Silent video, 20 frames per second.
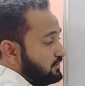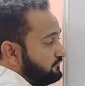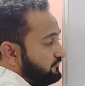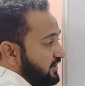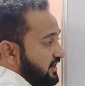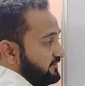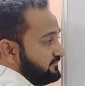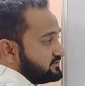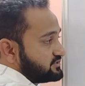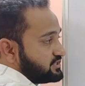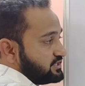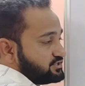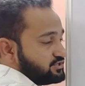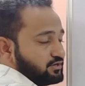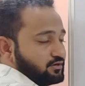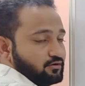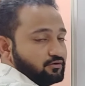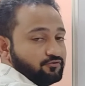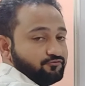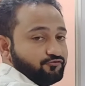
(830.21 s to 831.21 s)
5 is less than
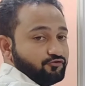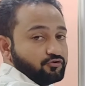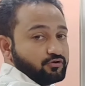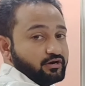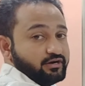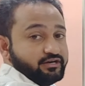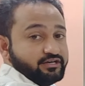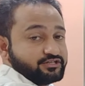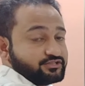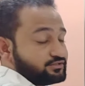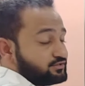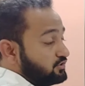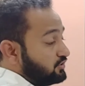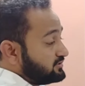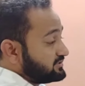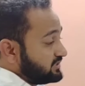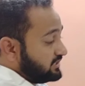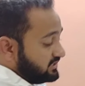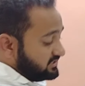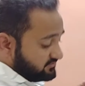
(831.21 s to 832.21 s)
or equal to 4. Condition
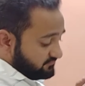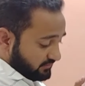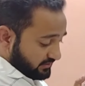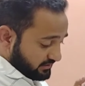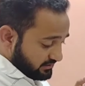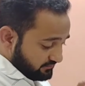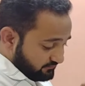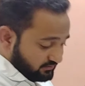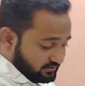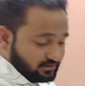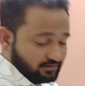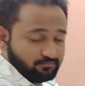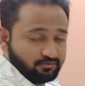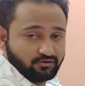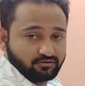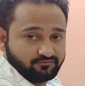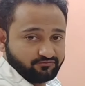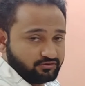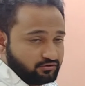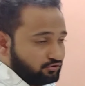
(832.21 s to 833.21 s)
not satisfied. It will come
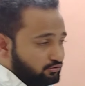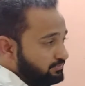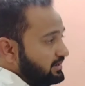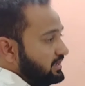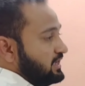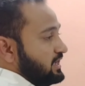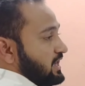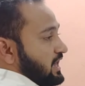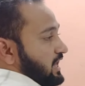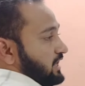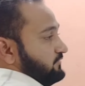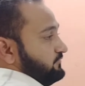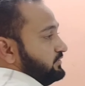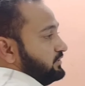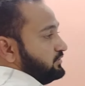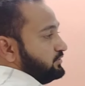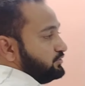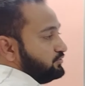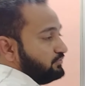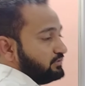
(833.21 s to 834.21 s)
out of the loop and
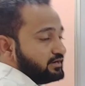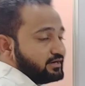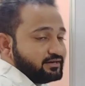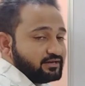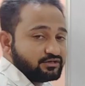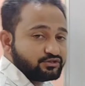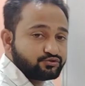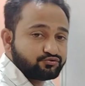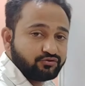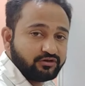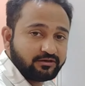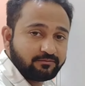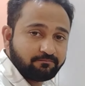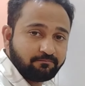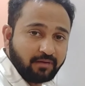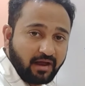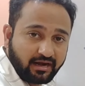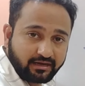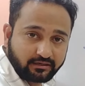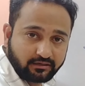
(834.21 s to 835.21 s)
you will get that sweet
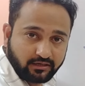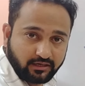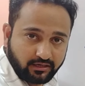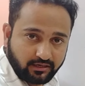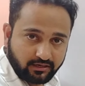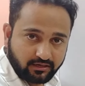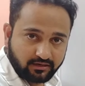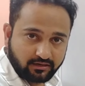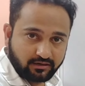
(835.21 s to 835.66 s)
pattern.